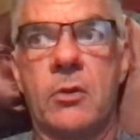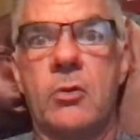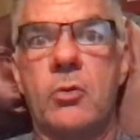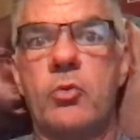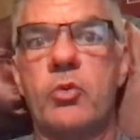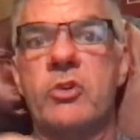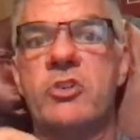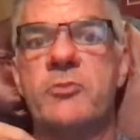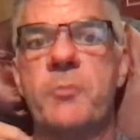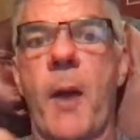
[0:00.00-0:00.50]

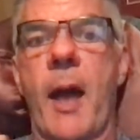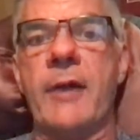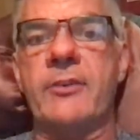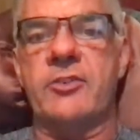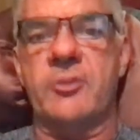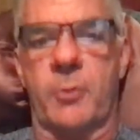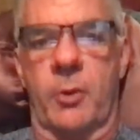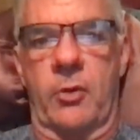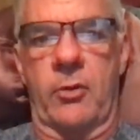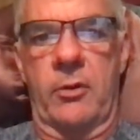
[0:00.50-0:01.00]

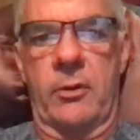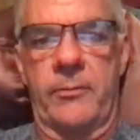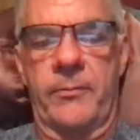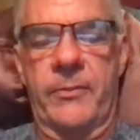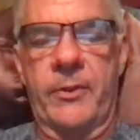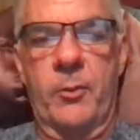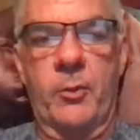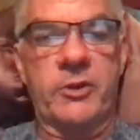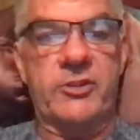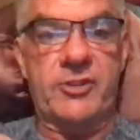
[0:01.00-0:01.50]
responsible,
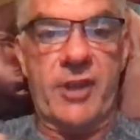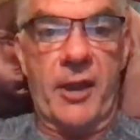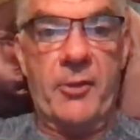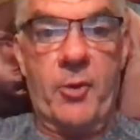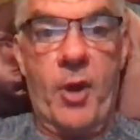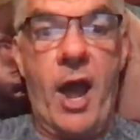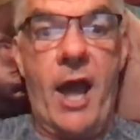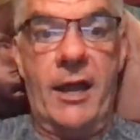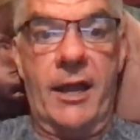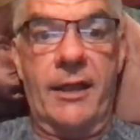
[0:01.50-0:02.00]
which is
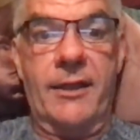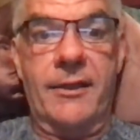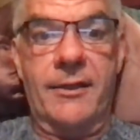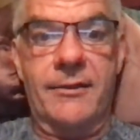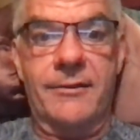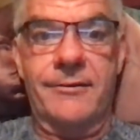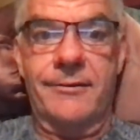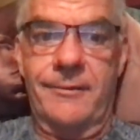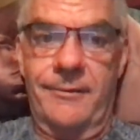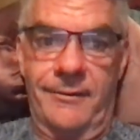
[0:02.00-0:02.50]

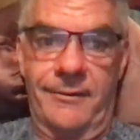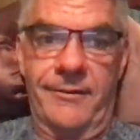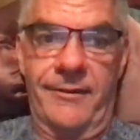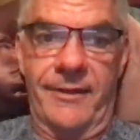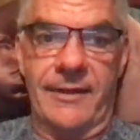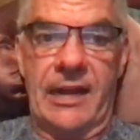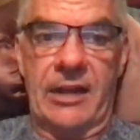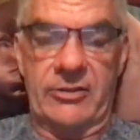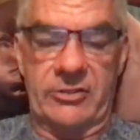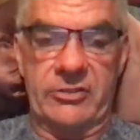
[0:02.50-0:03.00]
ironic,
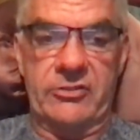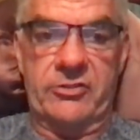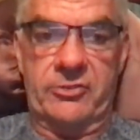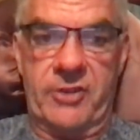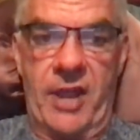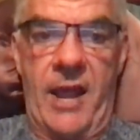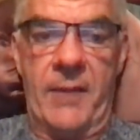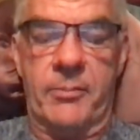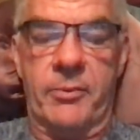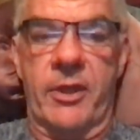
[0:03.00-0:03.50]
and I'll just
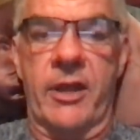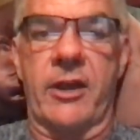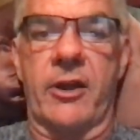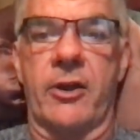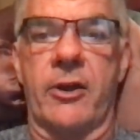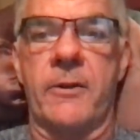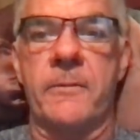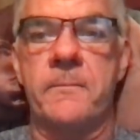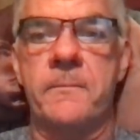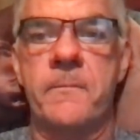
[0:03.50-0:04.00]
stop
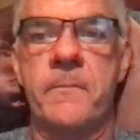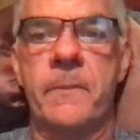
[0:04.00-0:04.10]
there.